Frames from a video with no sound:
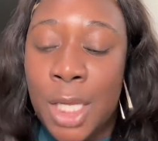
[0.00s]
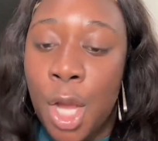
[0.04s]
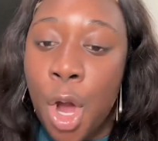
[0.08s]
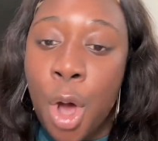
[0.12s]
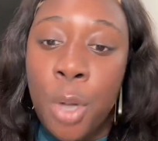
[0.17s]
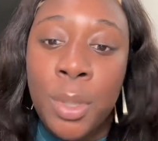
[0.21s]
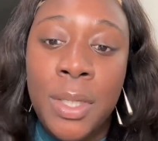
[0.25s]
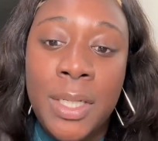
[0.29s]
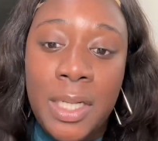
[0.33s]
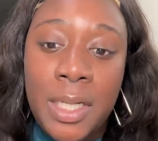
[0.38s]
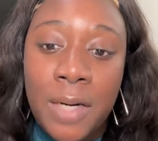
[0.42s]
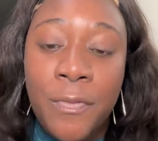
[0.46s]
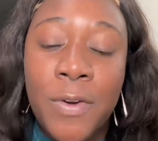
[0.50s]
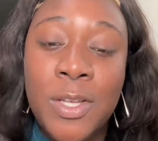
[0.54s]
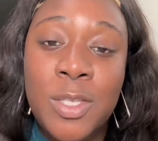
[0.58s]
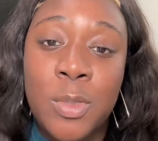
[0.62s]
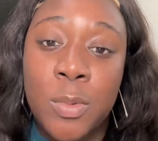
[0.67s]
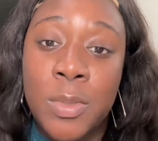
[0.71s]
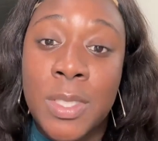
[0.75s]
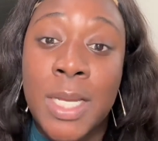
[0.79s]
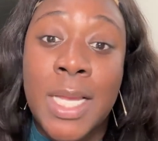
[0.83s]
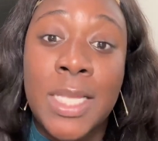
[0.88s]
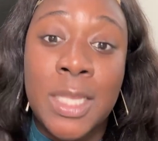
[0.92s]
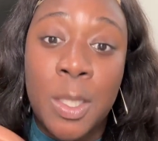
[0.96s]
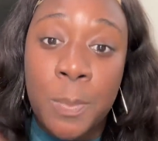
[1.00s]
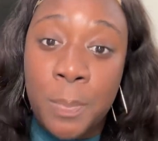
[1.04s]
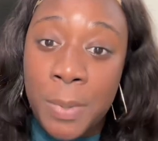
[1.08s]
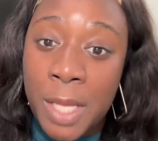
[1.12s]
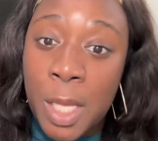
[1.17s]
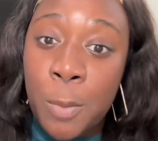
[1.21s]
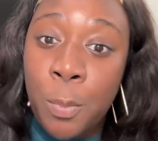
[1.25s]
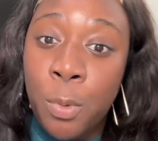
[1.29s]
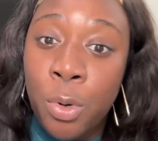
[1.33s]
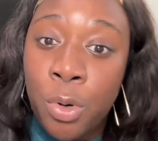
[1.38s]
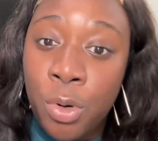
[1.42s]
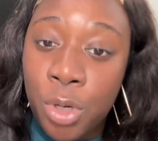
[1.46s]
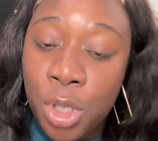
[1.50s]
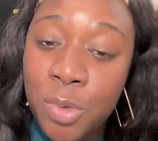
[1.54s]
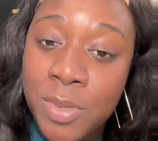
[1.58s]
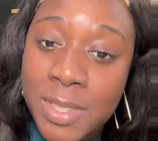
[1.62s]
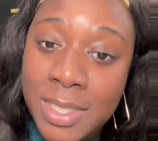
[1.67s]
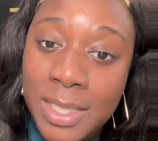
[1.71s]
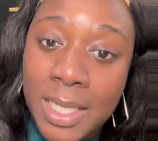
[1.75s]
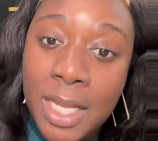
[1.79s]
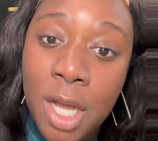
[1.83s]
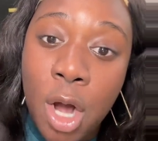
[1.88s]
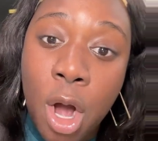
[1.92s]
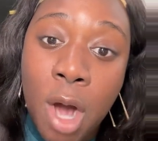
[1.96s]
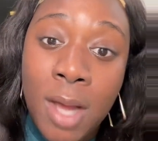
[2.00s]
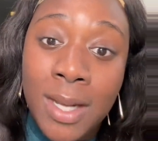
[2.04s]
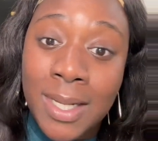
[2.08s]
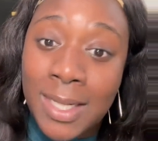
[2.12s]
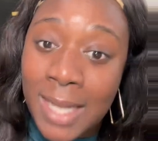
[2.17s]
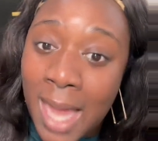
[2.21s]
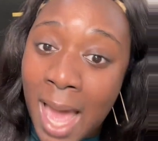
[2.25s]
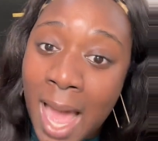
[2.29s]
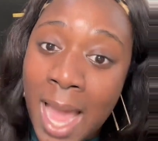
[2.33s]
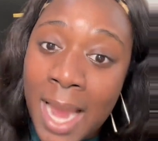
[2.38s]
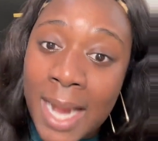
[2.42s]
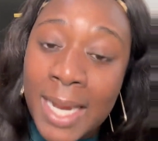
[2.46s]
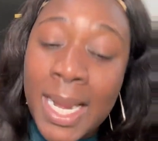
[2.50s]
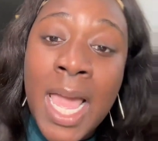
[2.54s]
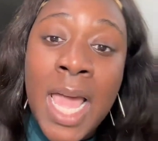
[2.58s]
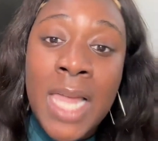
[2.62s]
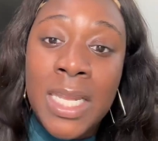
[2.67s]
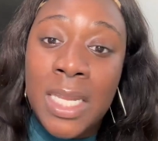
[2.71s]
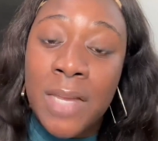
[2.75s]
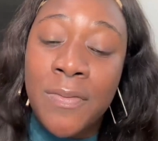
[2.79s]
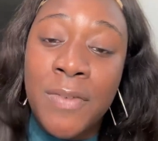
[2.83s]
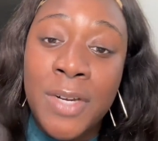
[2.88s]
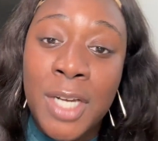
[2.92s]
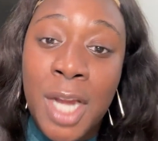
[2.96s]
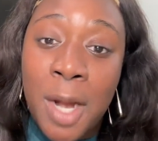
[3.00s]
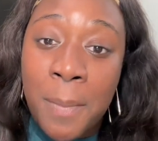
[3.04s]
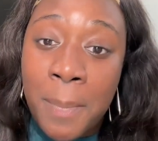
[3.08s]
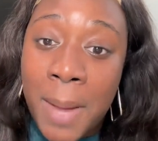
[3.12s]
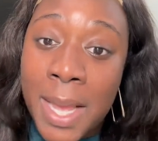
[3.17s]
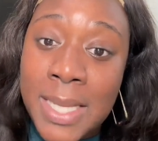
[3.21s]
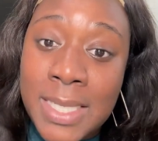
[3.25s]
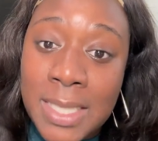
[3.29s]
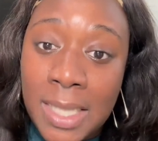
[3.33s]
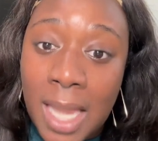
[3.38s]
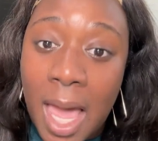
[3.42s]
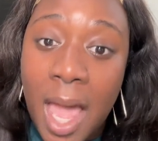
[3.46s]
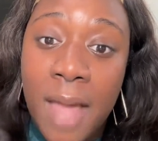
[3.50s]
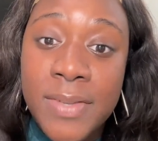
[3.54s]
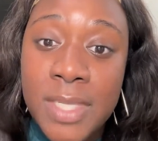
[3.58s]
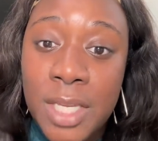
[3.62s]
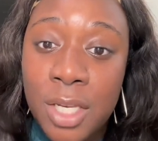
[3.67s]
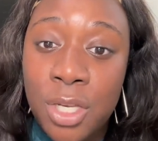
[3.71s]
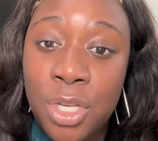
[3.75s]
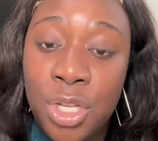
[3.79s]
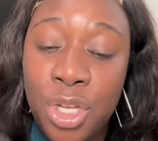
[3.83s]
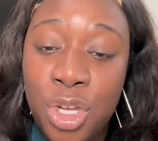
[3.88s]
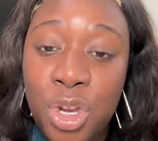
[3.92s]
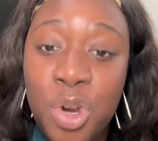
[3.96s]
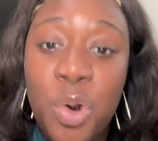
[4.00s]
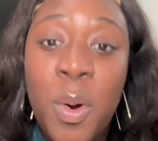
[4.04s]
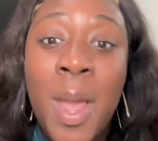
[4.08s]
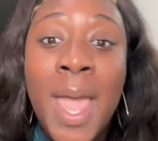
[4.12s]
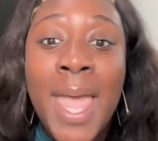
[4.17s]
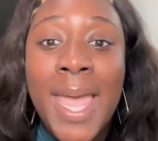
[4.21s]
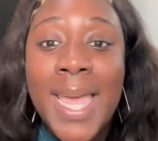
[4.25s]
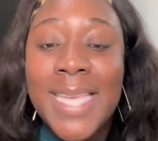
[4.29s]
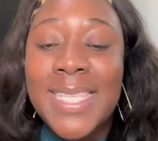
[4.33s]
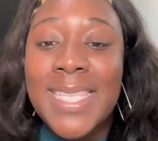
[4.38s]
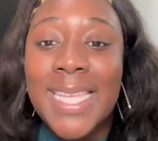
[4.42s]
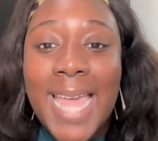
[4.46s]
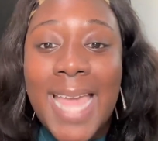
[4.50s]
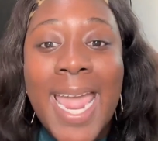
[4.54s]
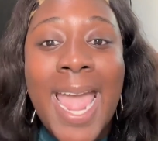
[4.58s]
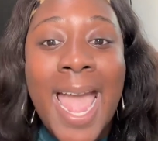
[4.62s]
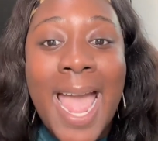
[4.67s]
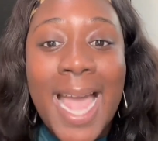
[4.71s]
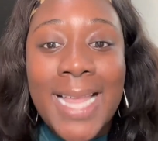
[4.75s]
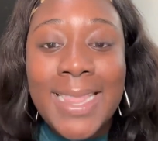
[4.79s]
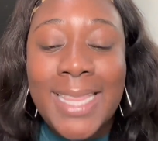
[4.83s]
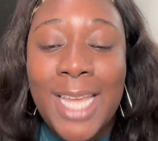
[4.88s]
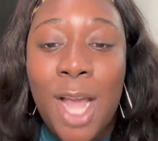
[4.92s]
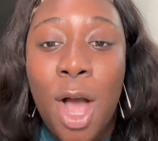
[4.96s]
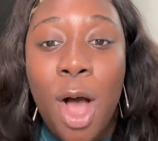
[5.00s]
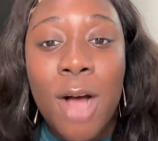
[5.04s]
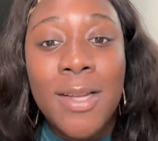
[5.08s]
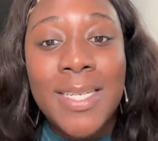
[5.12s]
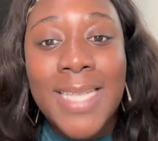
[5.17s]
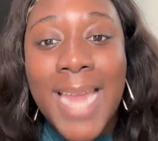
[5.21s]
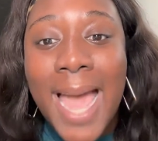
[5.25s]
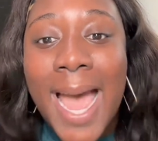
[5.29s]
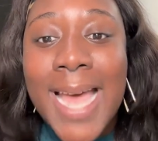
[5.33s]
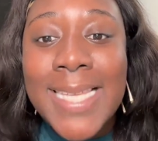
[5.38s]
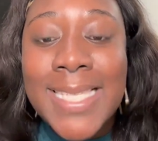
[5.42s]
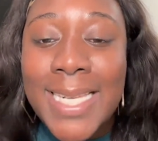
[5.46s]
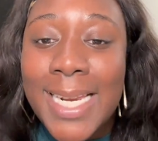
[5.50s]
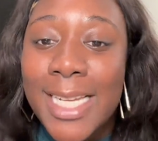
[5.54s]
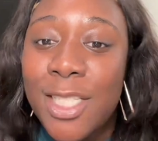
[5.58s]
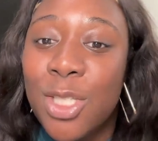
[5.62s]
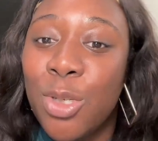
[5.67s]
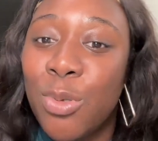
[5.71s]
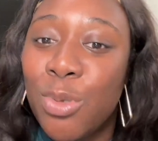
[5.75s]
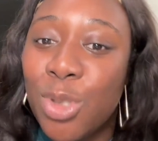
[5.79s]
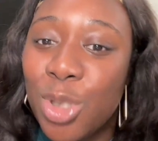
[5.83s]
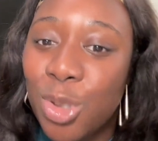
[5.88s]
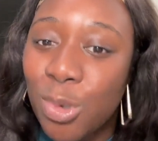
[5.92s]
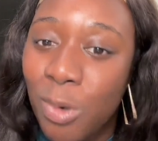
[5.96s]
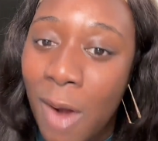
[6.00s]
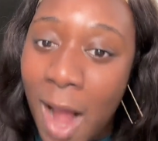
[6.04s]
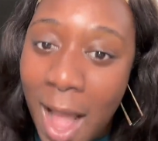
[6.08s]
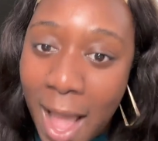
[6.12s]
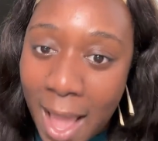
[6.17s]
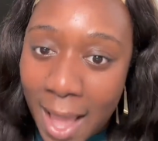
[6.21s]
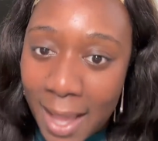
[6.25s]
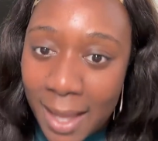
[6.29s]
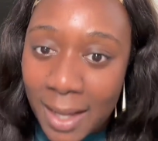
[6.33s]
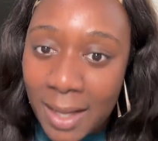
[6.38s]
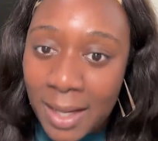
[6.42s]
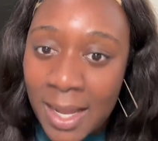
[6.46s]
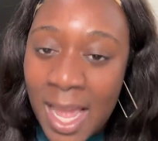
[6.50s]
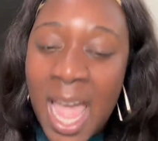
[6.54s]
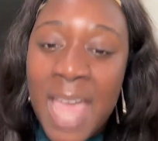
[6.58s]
The only difference between the people who you see online living their best lives and you is that they had the audacity to try.